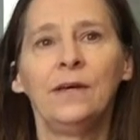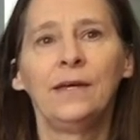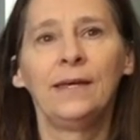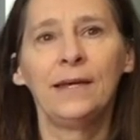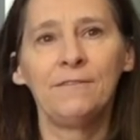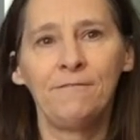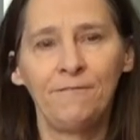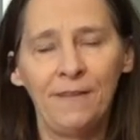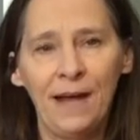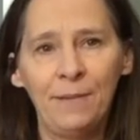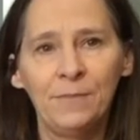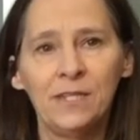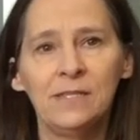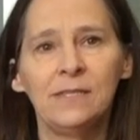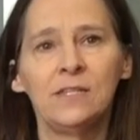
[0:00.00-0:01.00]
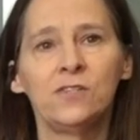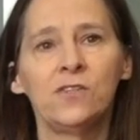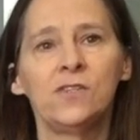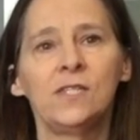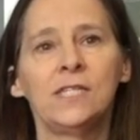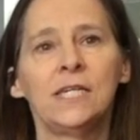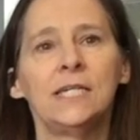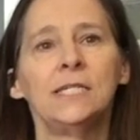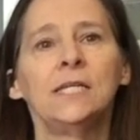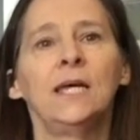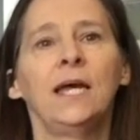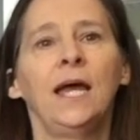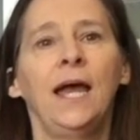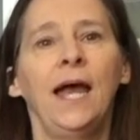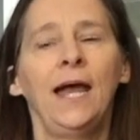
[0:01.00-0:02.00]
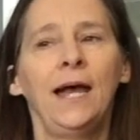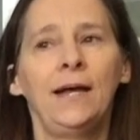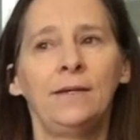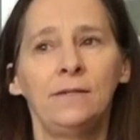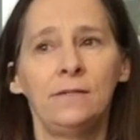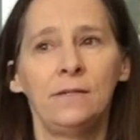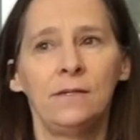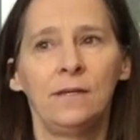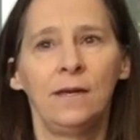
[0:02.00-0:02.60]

get families interested and